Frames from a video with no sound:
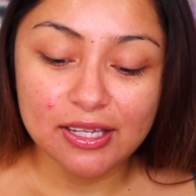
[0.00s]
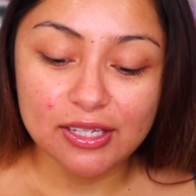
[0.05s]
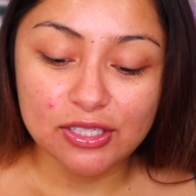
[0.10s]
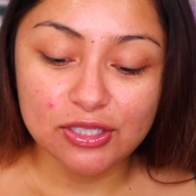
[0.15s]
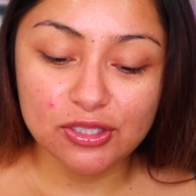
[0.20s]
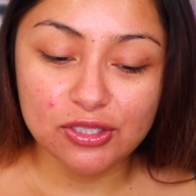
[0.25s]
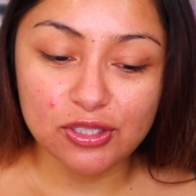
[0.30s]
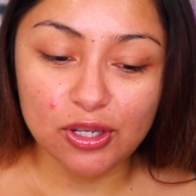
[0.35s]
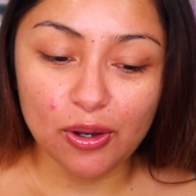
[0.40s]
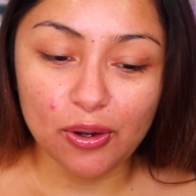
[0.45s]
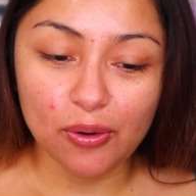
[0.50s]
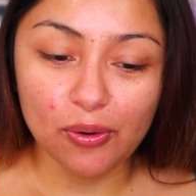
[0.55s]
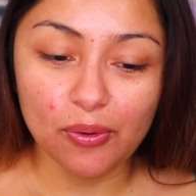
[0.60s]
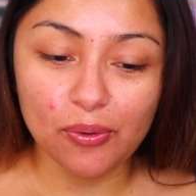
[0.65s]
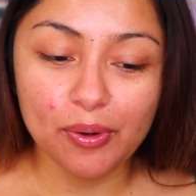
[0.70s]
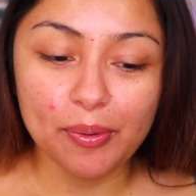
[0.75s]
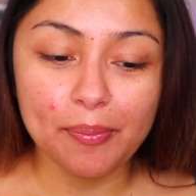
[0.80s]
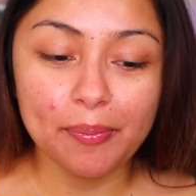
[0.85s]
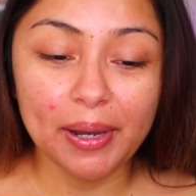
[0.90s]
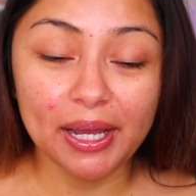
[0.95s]

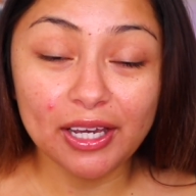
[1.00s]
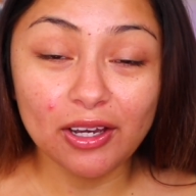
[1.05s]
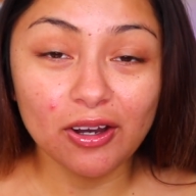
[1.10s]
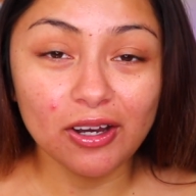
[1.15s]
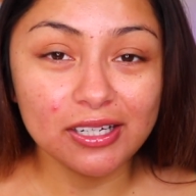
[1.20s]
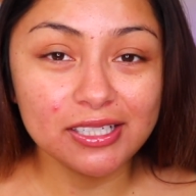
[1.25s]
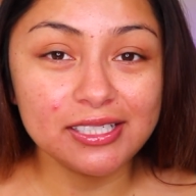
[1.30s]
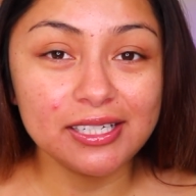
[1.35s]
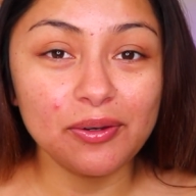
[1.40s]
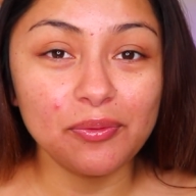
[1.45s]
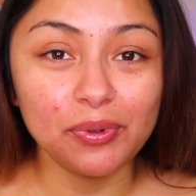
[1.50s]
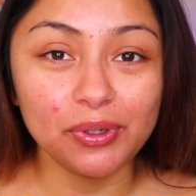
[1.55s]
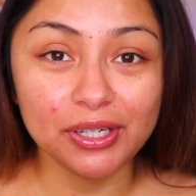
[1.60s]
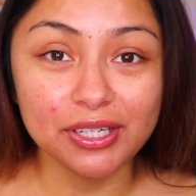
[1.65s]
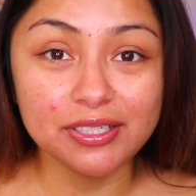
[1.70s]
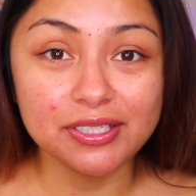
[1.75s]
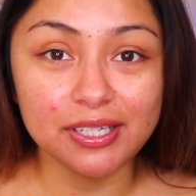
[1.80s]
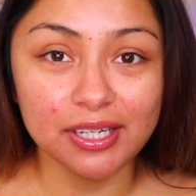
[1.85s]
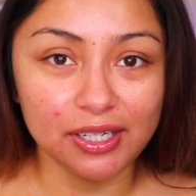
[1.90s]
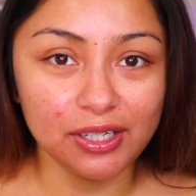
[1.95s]
So my content will
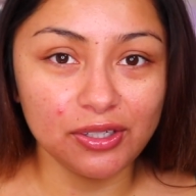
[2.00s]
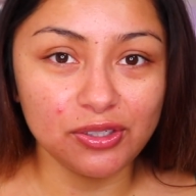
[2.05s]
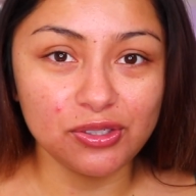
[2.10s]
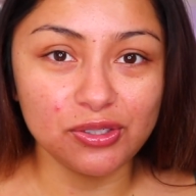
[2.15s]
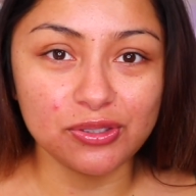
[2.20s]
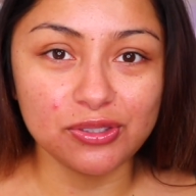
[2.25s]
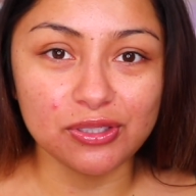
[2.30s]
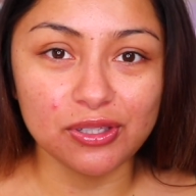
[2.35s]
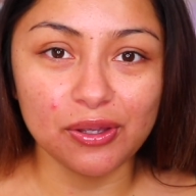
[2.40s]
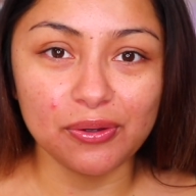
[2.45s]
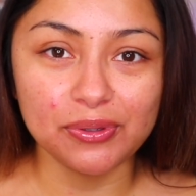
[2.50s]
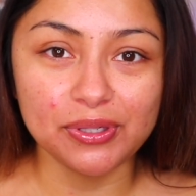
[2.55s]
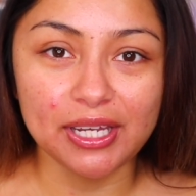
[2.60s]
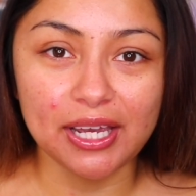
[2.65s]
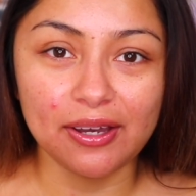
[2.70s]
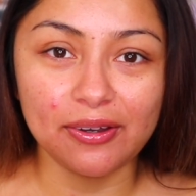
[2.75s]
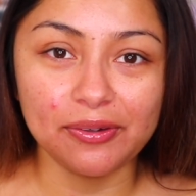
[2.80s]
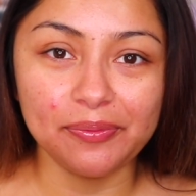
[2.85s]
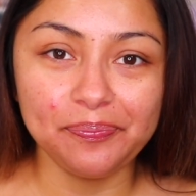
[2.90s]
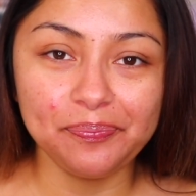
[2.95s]
continue to slow
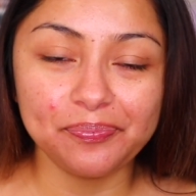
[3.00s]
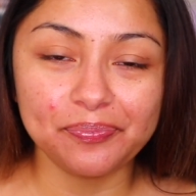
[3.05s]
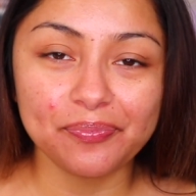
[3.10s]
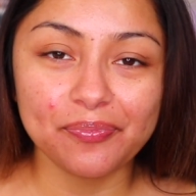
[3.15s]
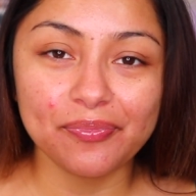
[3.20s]
down.